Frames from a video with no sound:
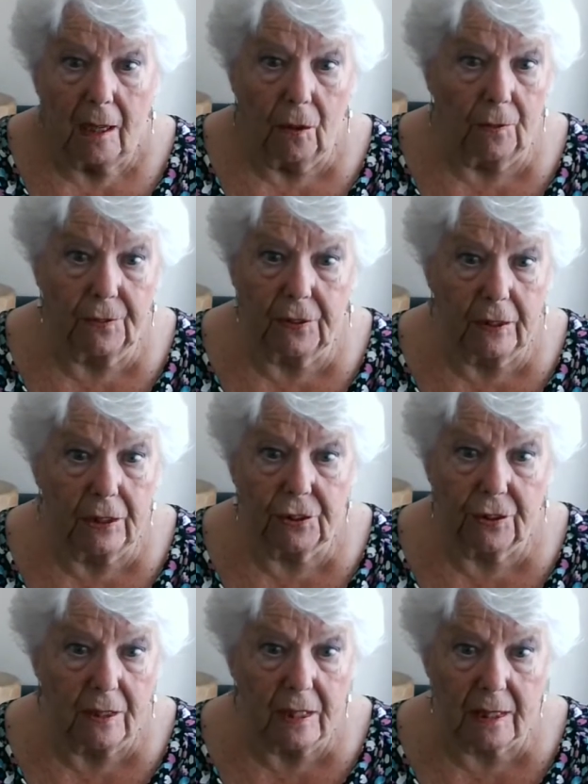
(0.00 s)

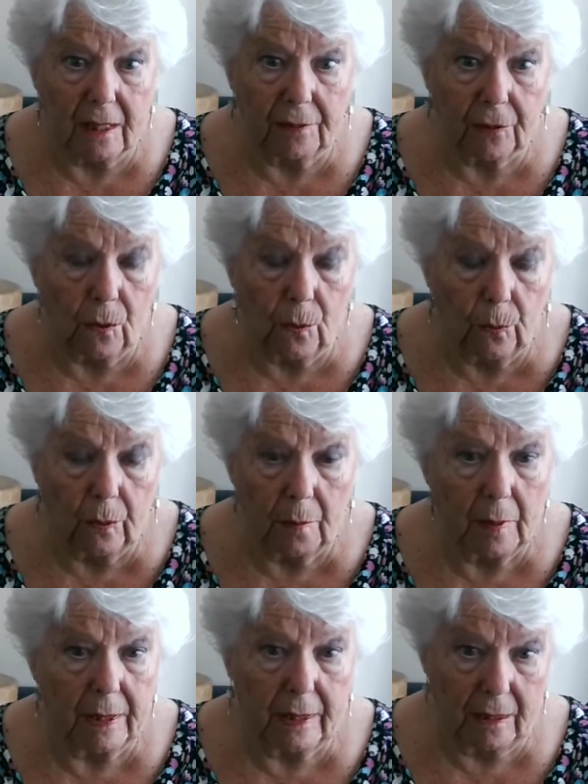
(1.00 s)
Furniture and stuff are all on
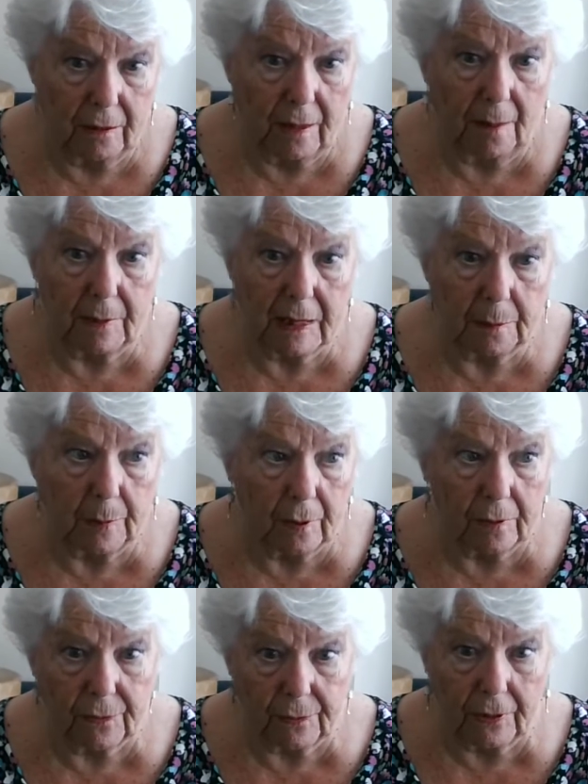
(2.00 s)
my own, having to book
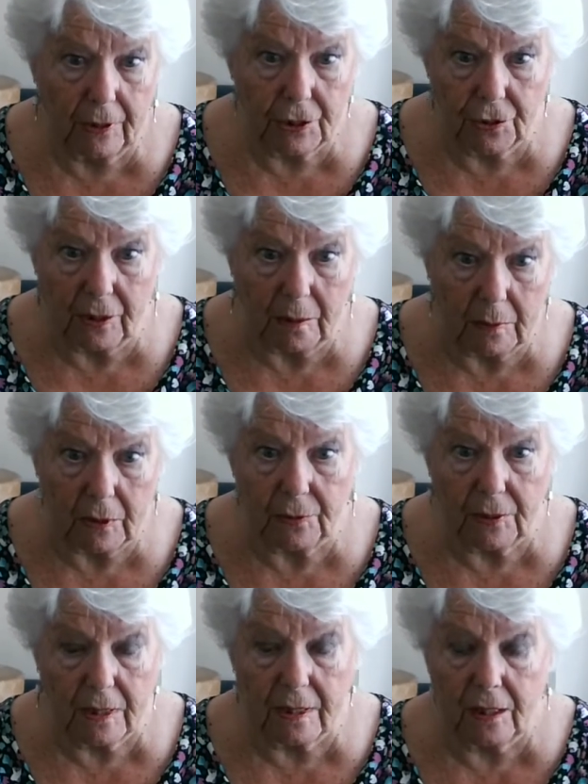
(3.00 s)
furniture
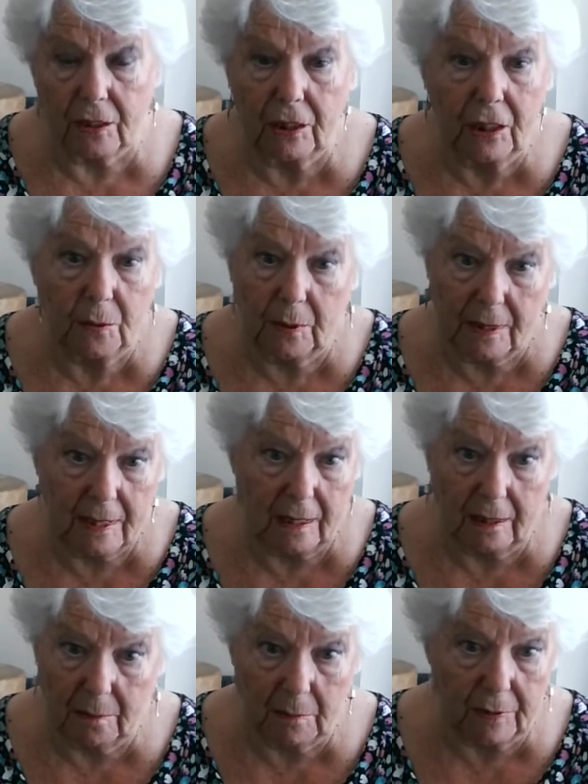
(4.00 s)
removals and stuff. You know what it's
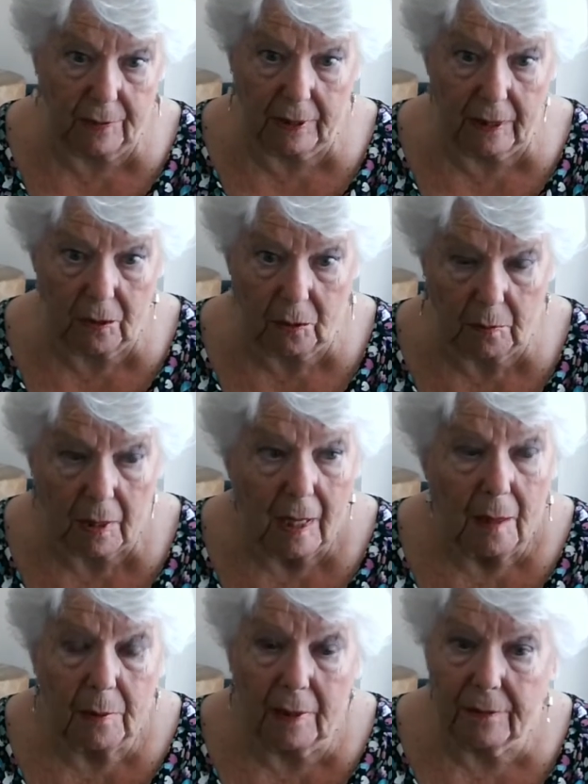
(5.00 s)
like moving home.
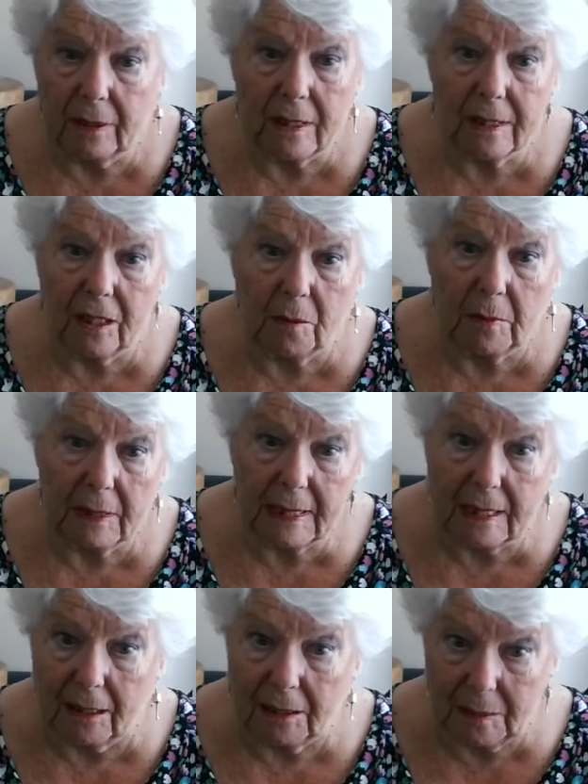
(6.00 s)
But I've done it so many
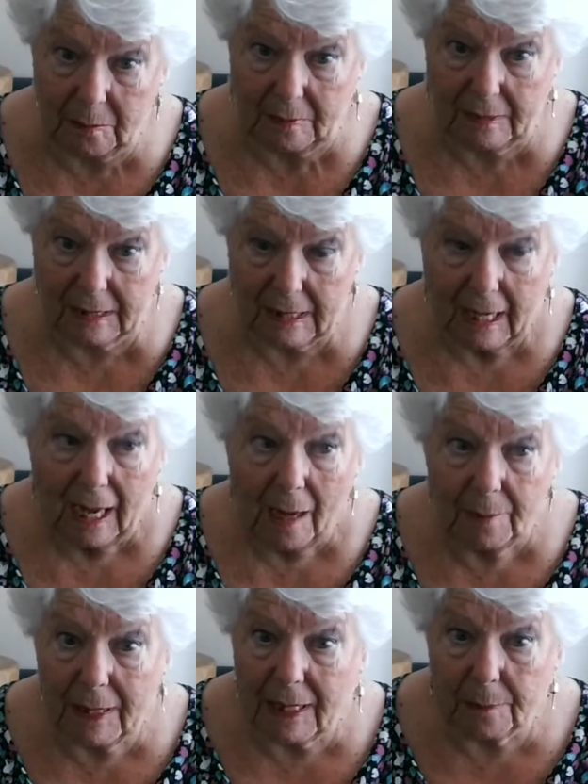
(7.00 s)
times. I
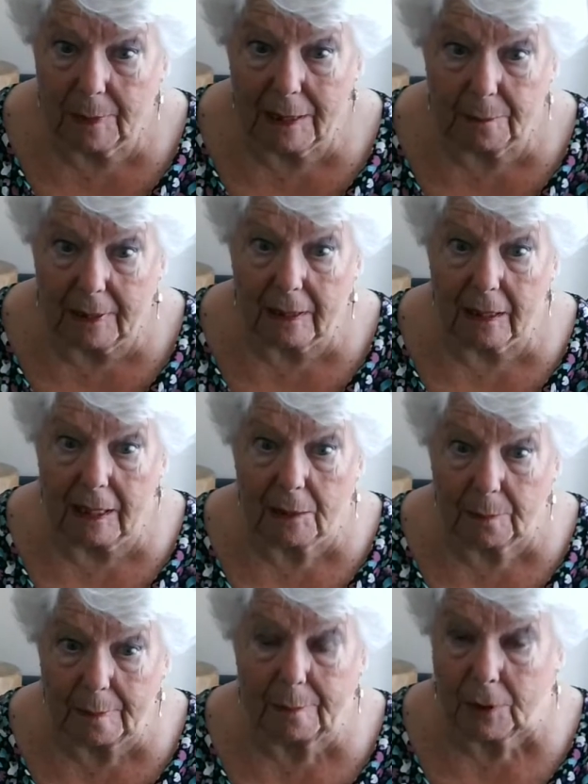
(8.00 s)
mean, it's been in
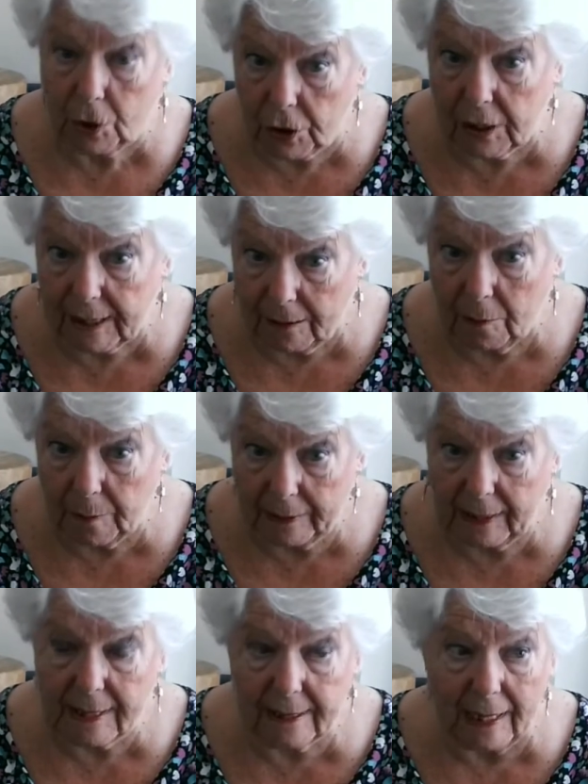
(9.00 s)
good therapy.
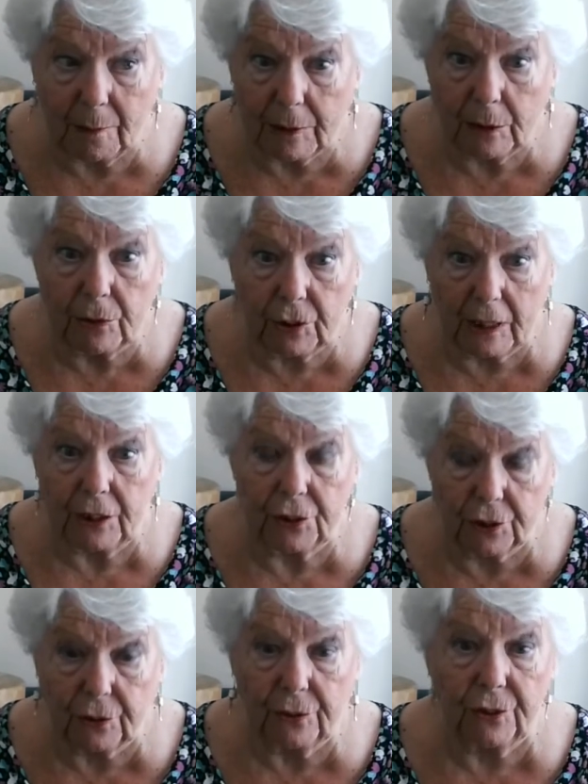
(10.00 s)
They say when you change your
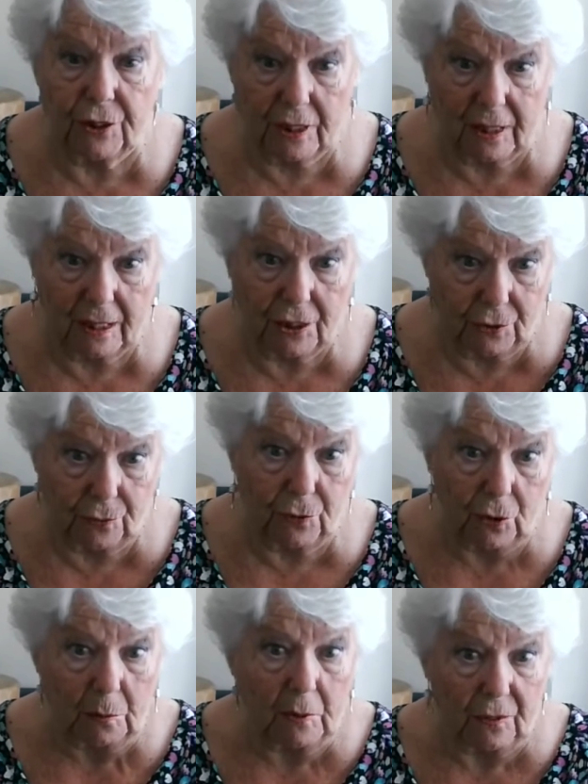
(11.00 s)
consciousness, you
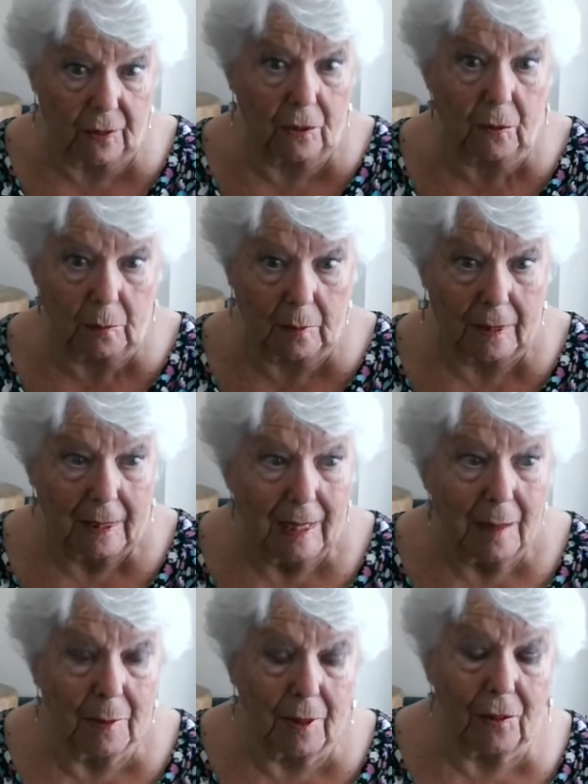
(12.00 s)
do move home.
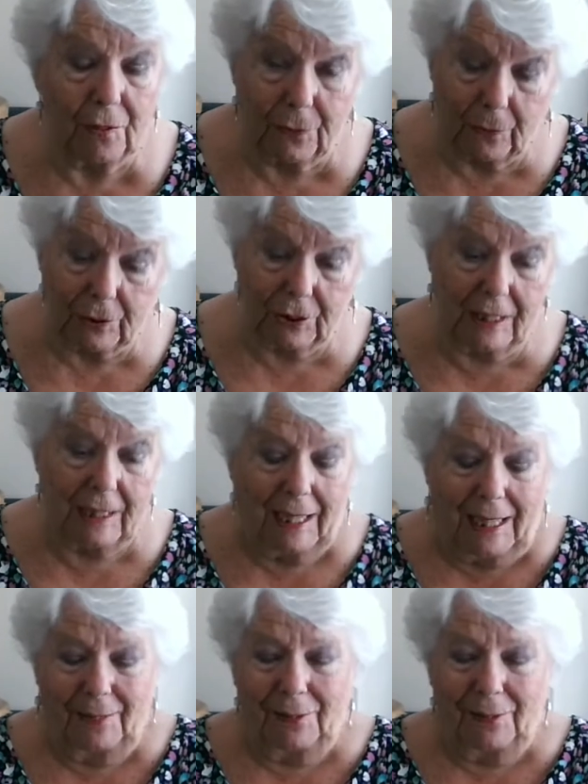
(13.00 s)
But unfortunately,